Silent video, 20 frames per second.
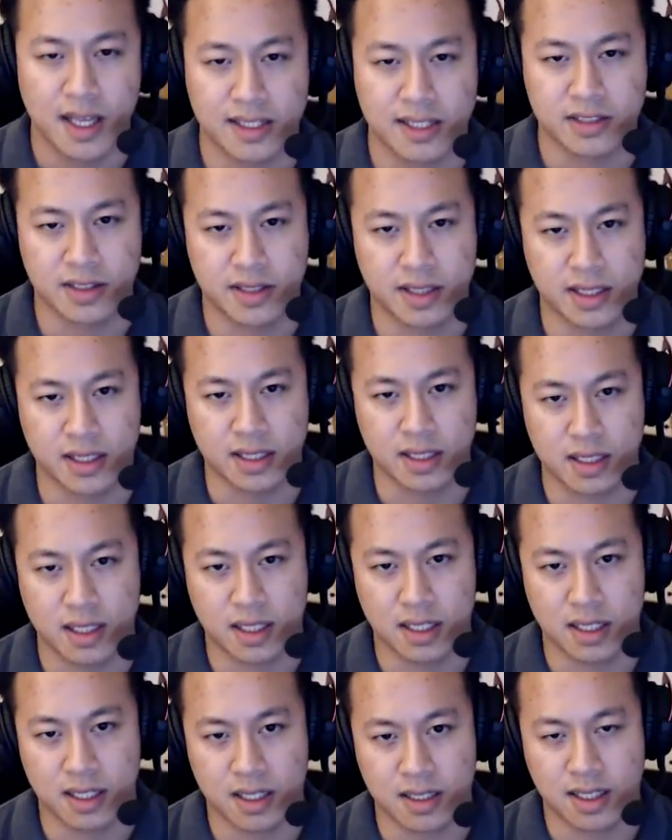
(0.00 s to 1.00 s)
And so I think
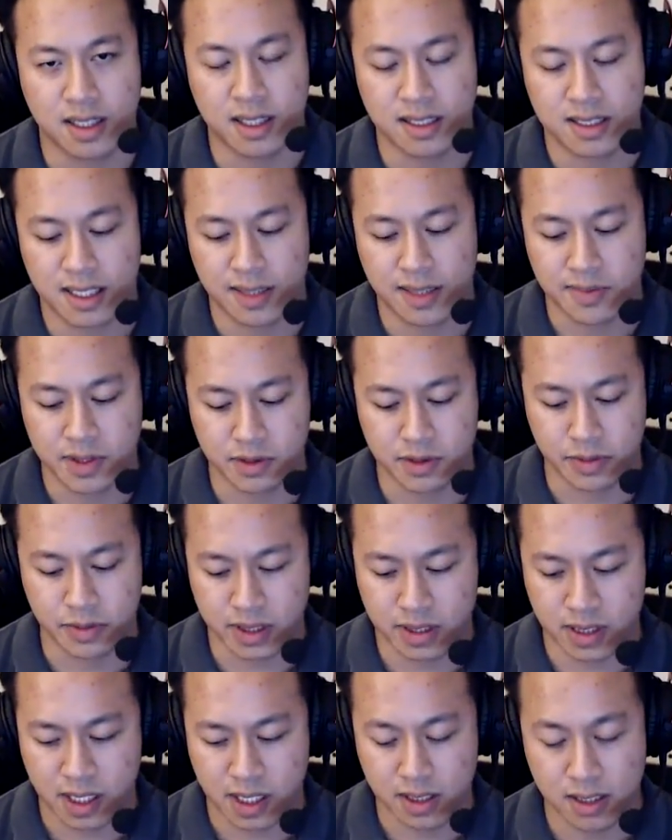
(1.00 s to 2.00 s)
a lot of times
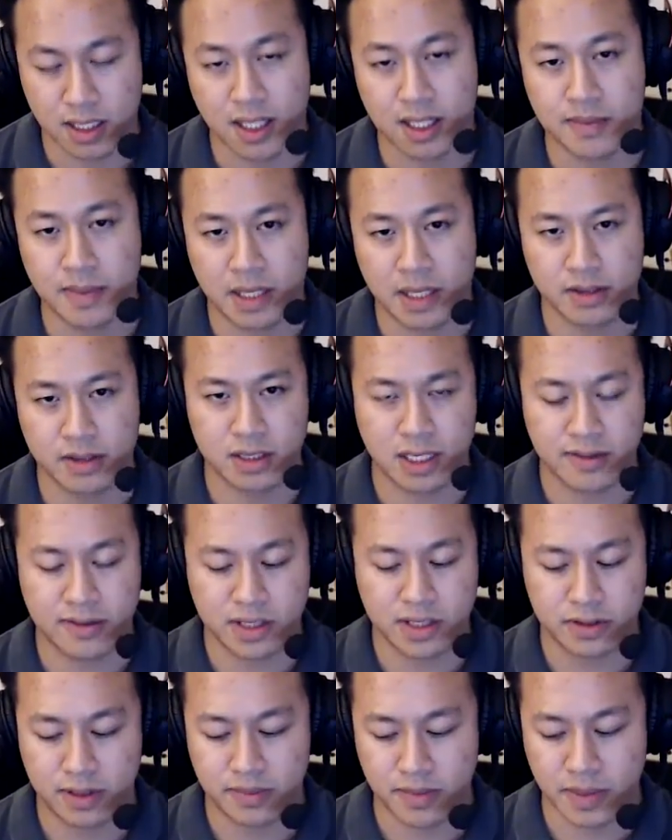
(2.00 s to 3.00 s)
we talk a lot about
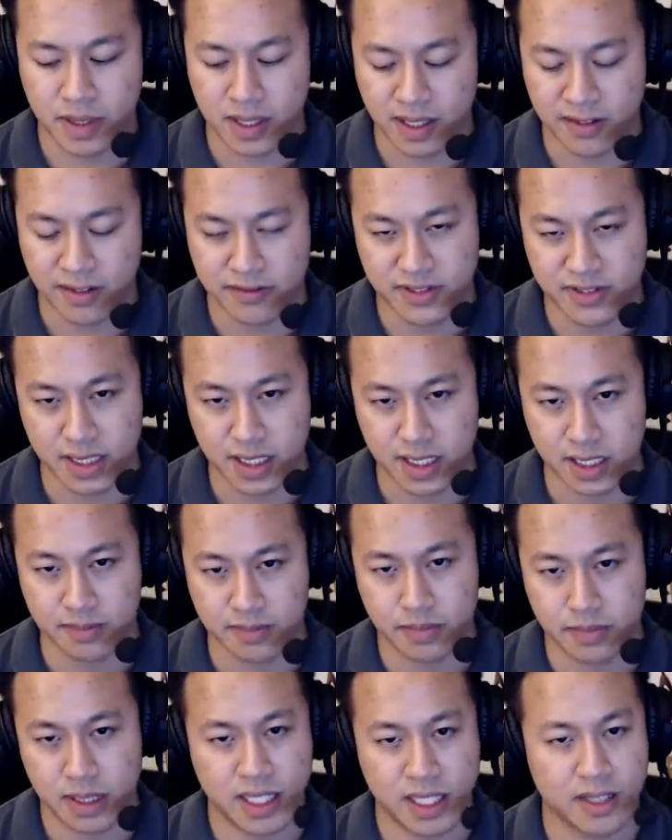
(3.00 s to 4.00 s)
JavaScript, but I've
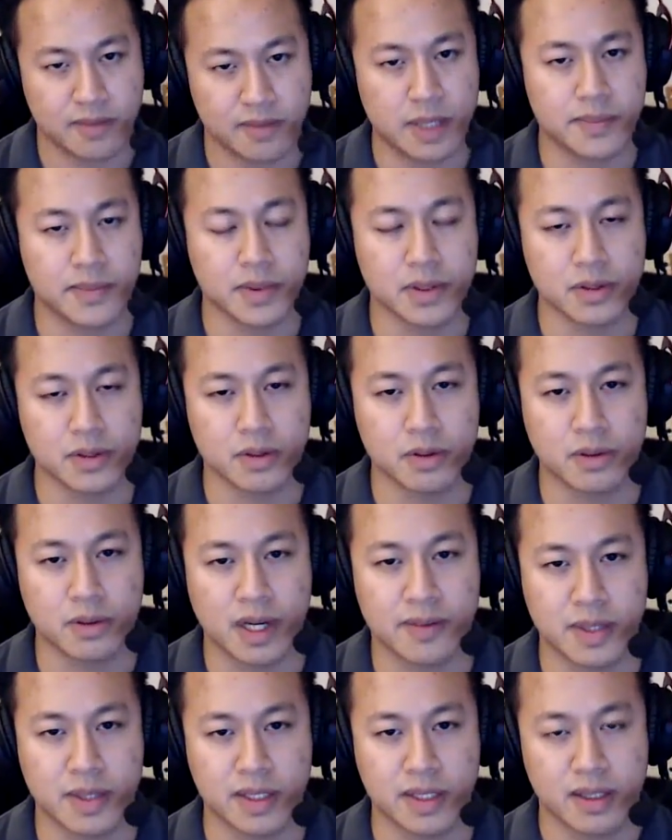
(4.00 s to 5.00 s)
seen plenty of people who
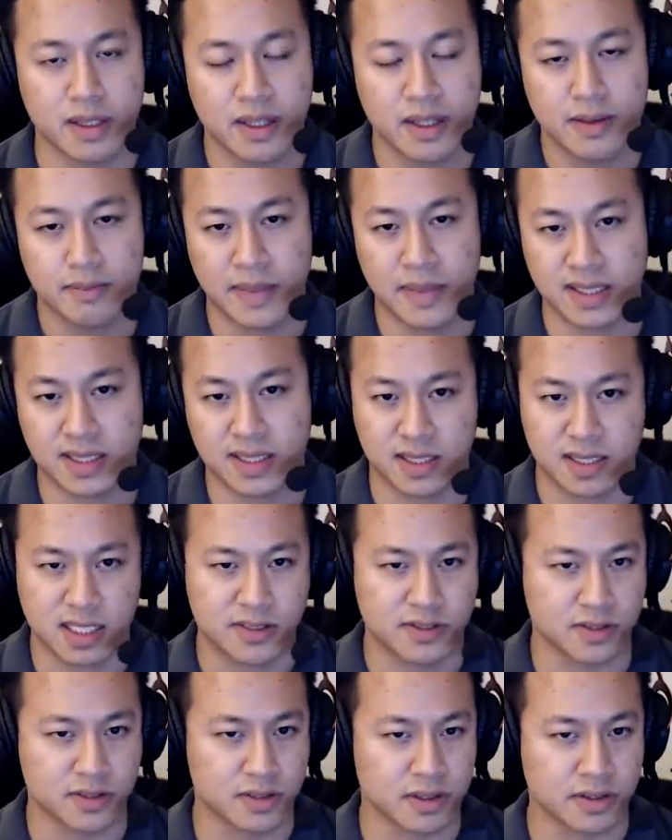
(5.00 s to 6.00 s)
have made
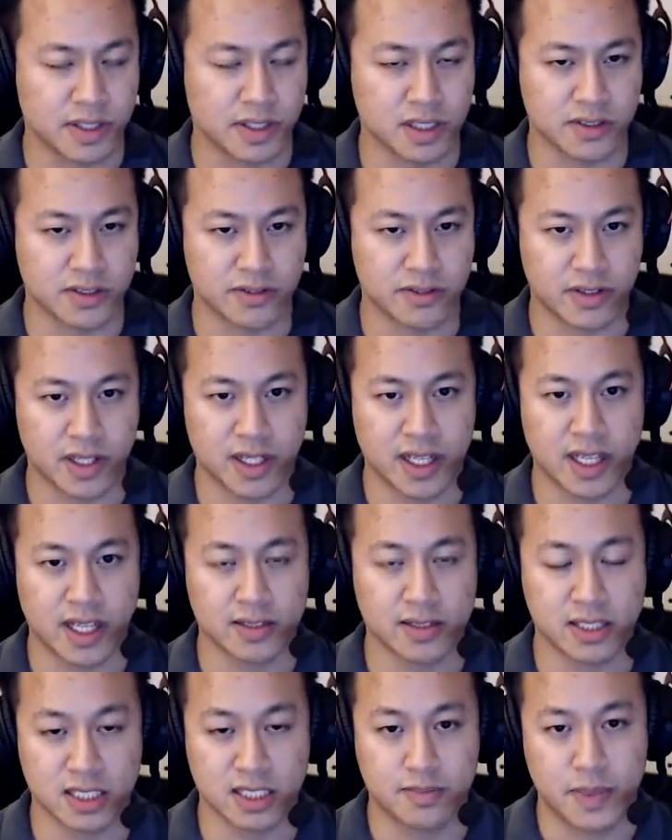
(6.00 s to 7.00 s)
successful careers at front
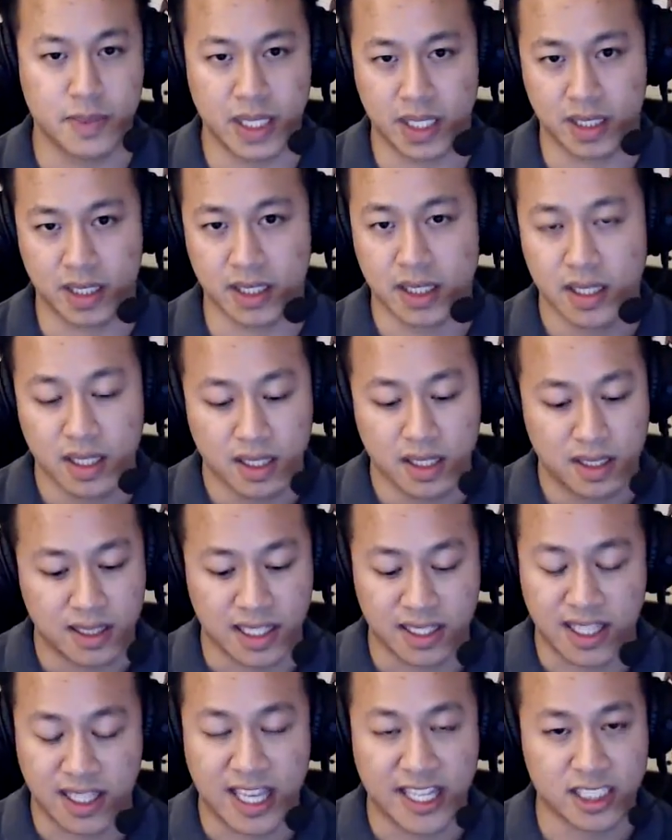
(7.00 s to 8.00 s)
end just being
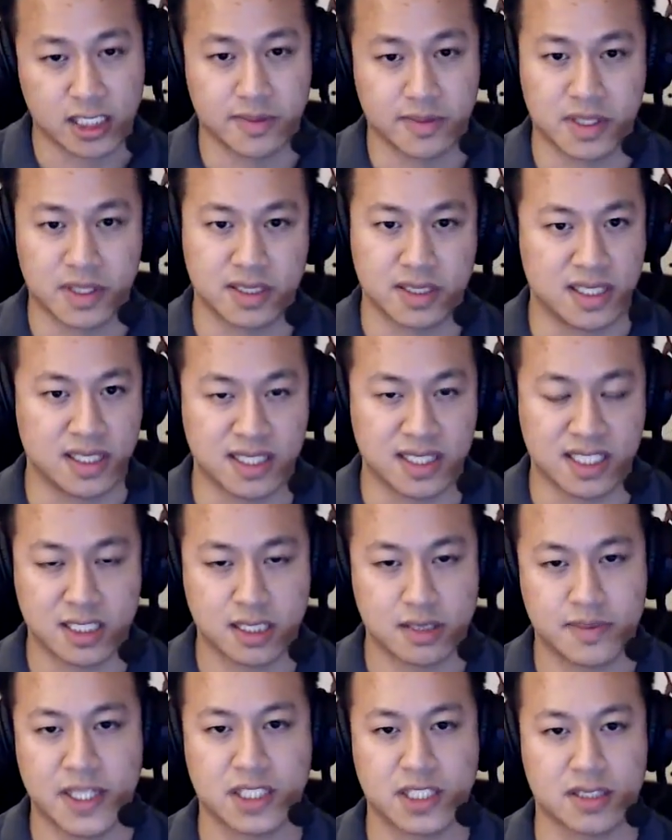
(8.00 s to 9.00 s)
like HTML, CSS
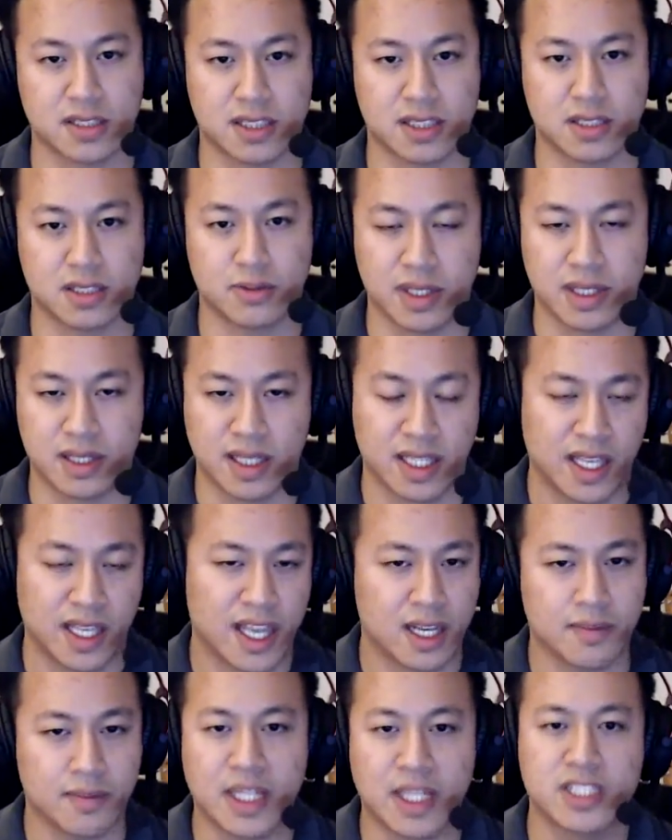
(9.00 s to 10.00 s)
specialists with like
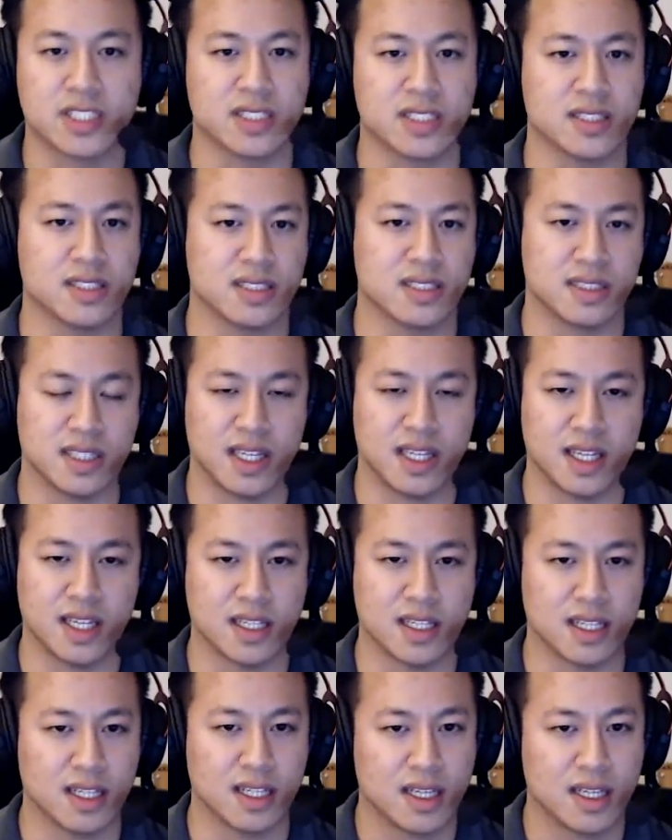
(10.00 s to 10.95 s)
animations and